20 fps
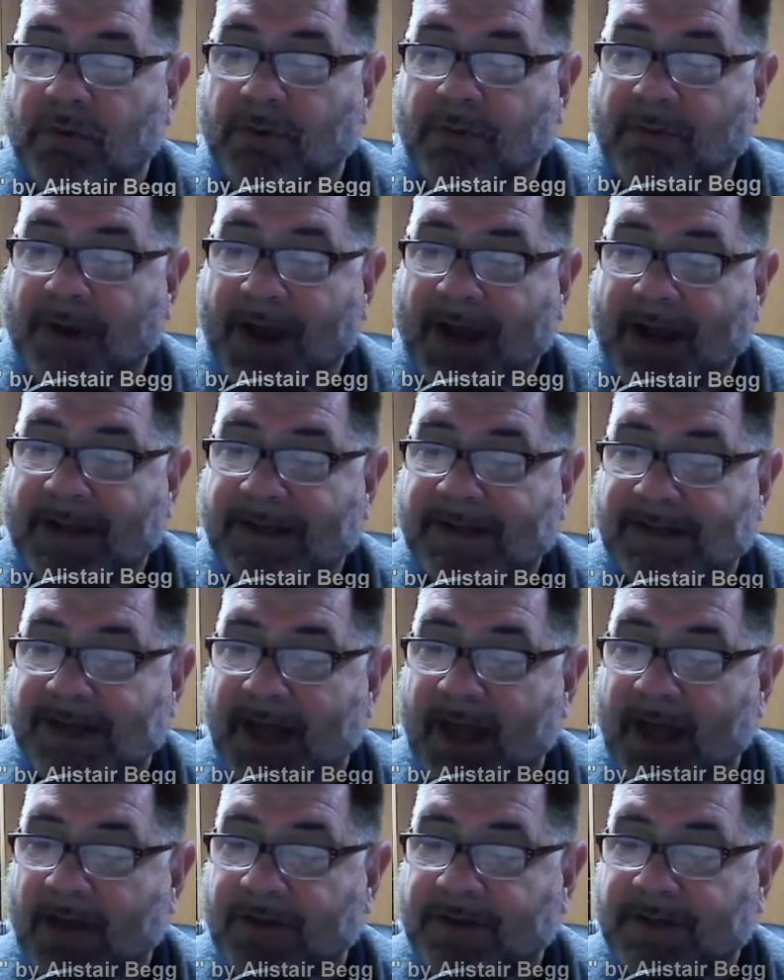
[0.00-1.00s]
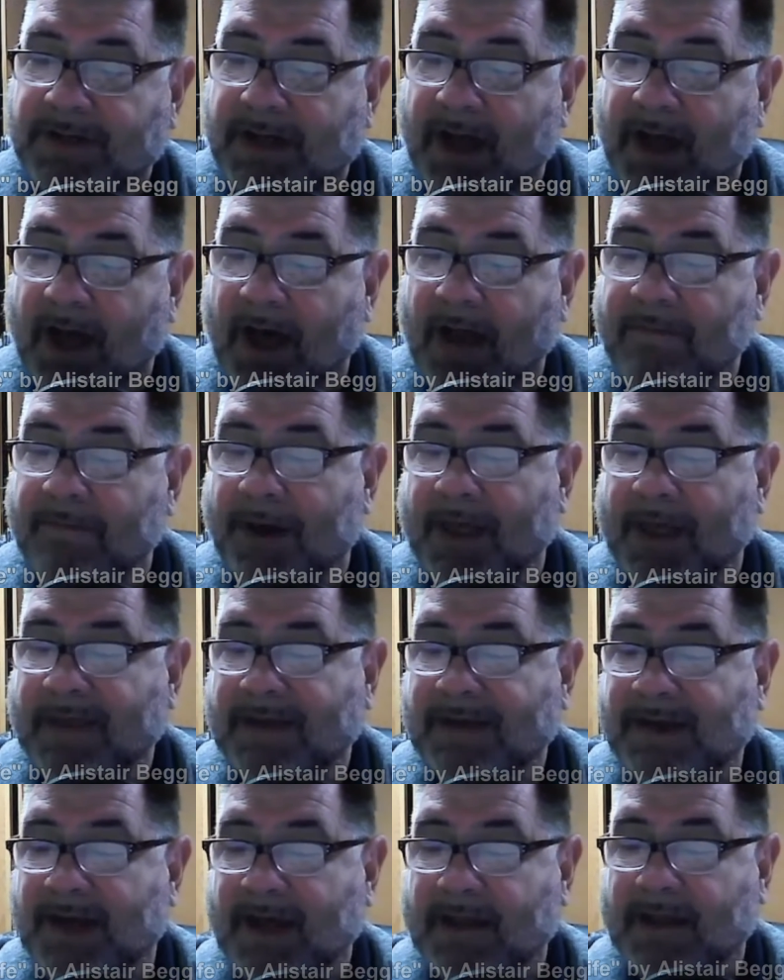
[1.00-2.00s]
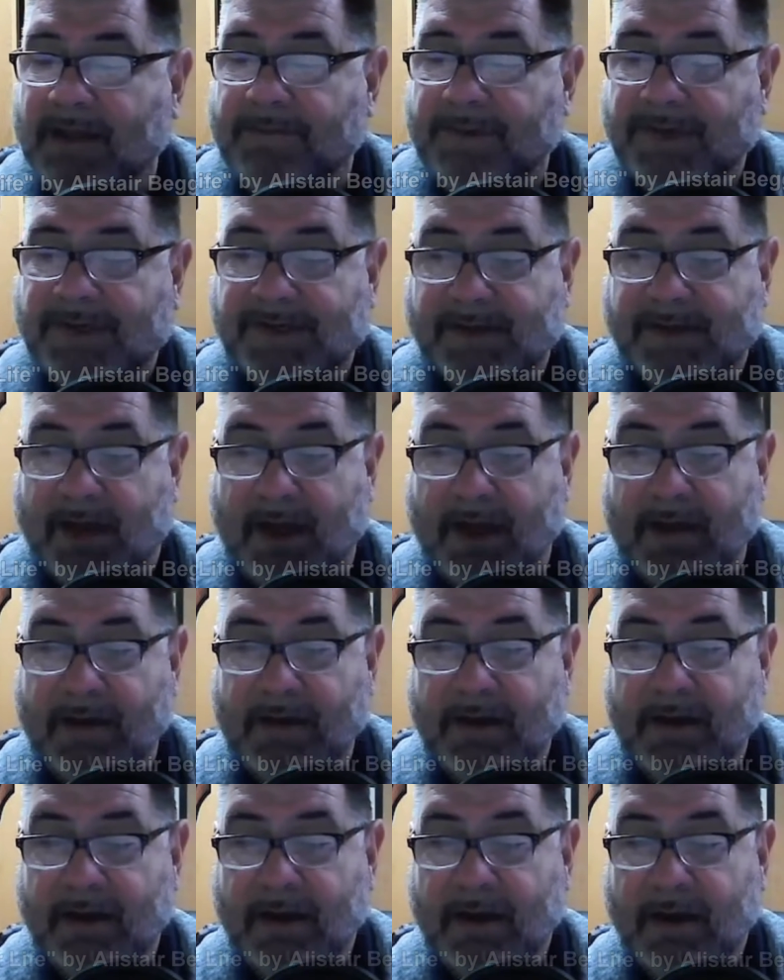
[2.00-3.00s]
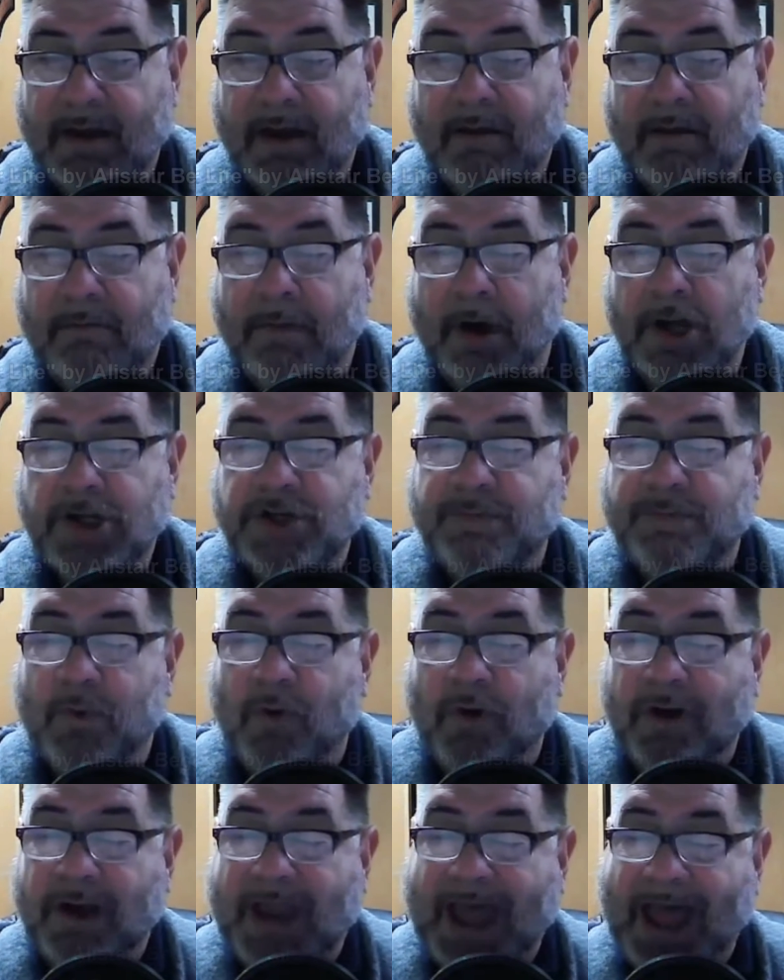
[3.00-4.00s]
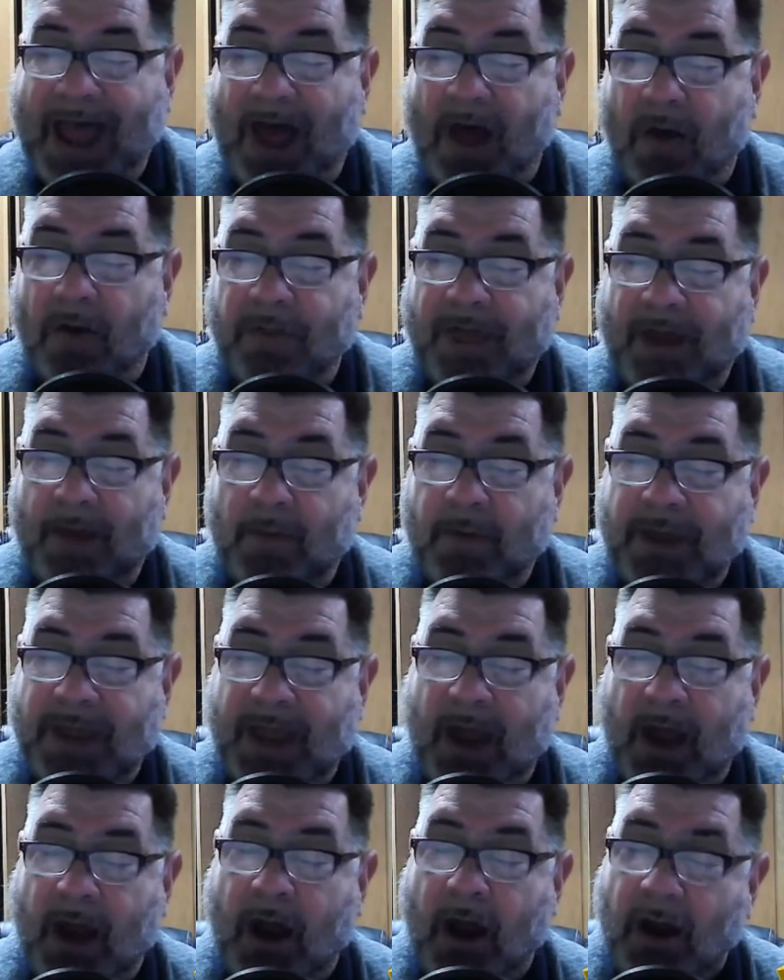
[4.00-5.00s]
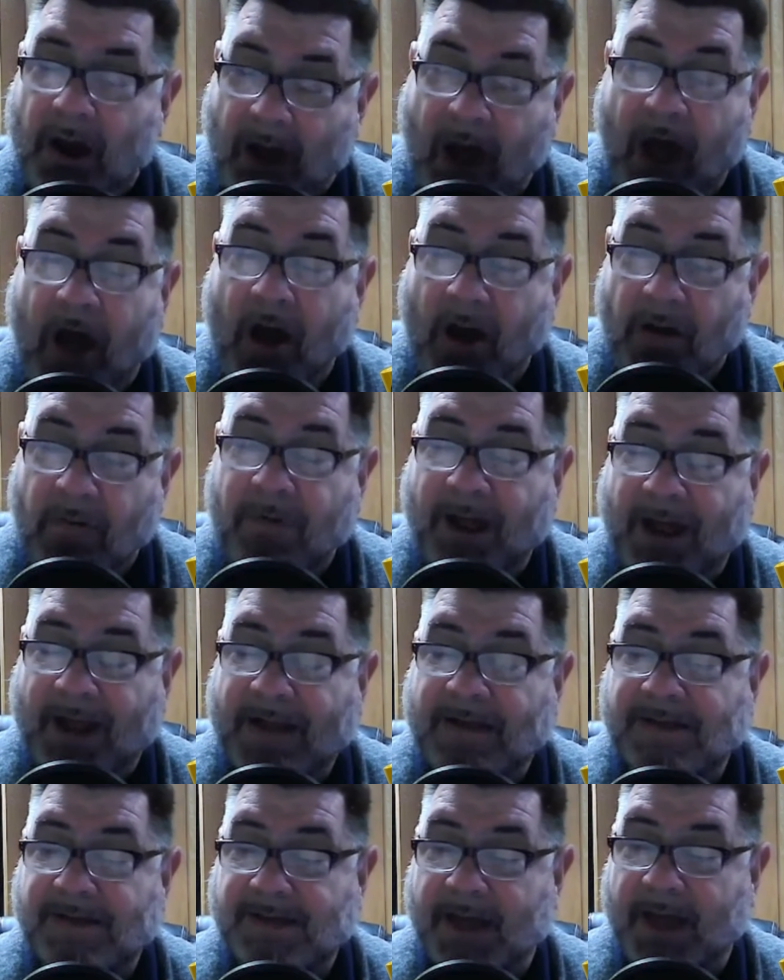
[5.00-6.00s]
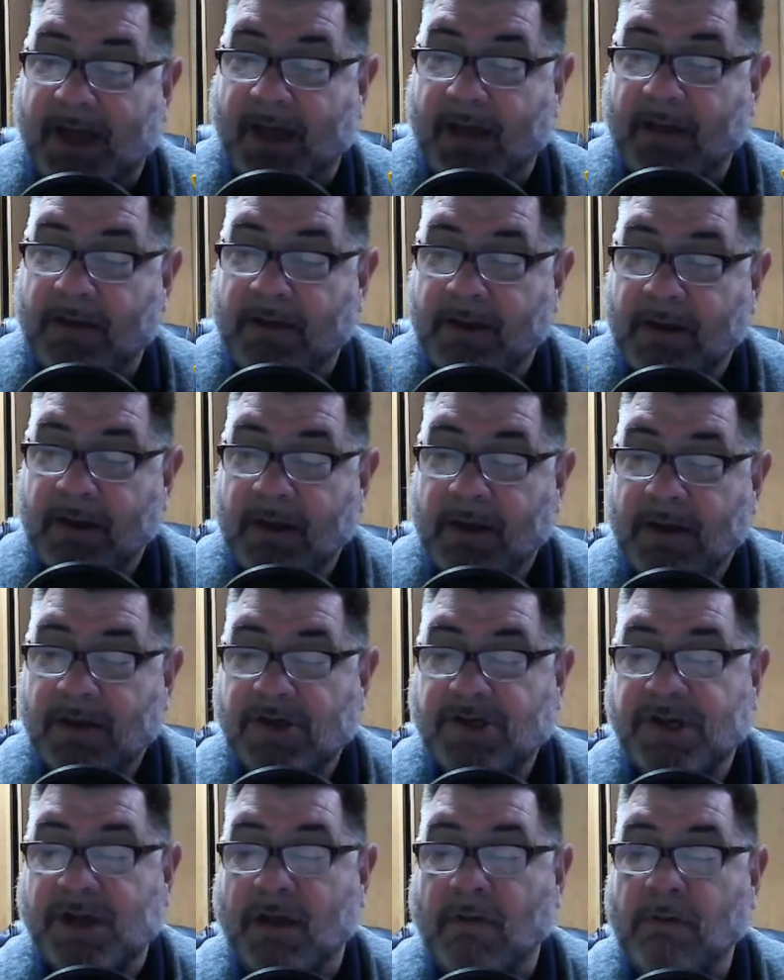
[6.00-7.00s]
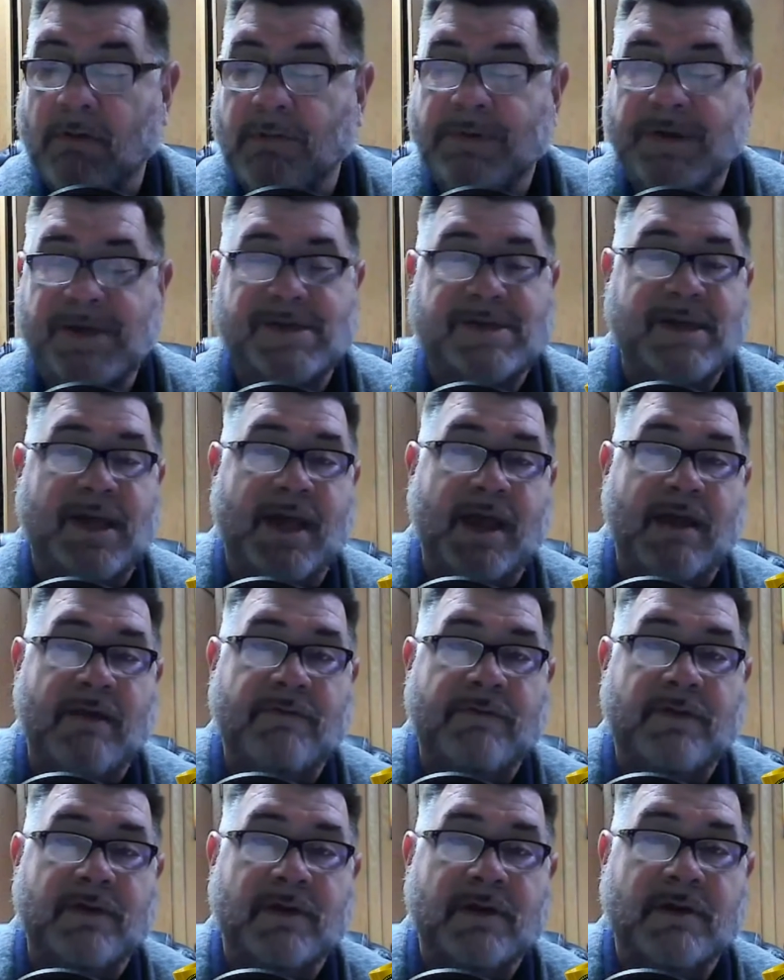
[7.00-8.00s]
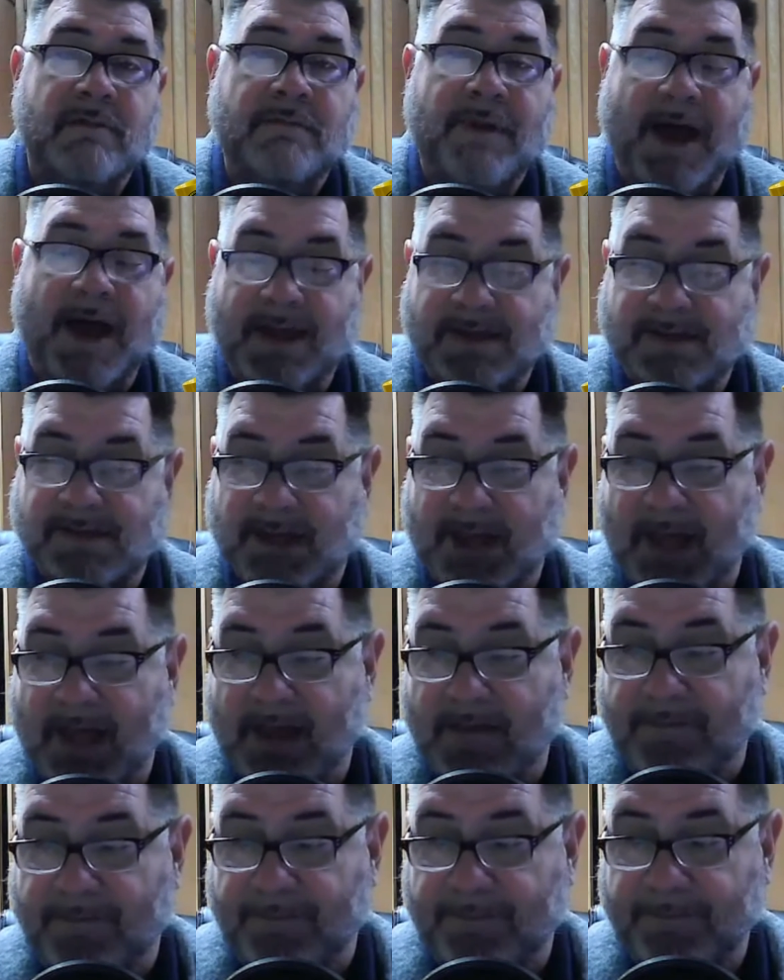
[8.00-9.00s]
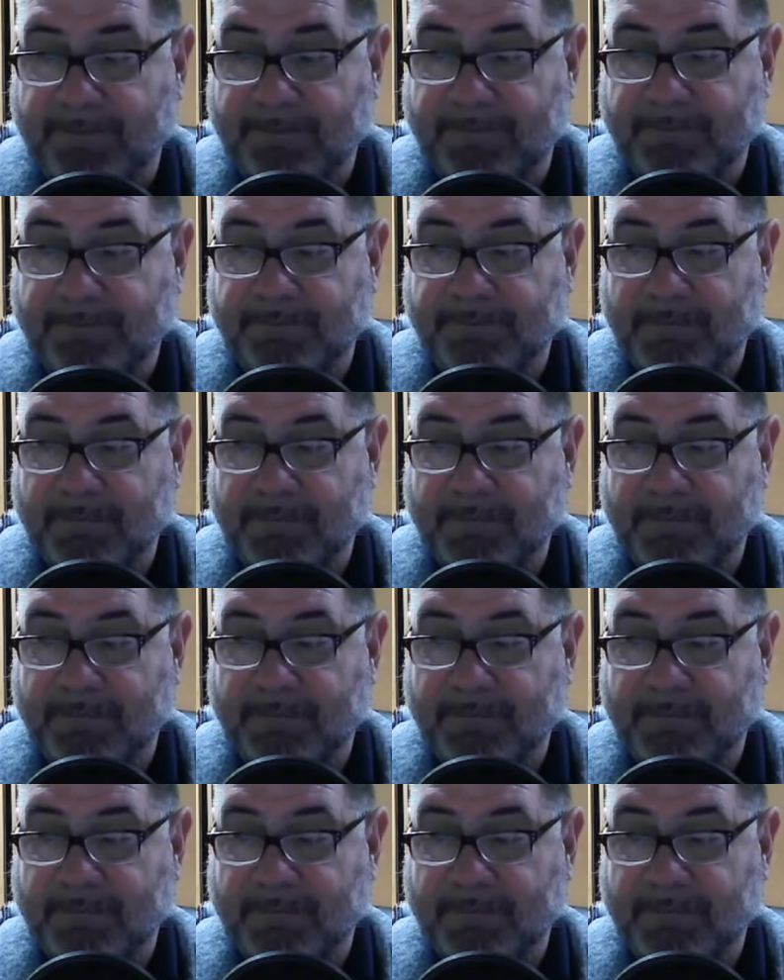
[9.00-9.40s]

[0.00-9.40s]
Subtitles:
who were reconciled to God by the death of his Son, much more now that we are reconciled, shall we be saved by his life.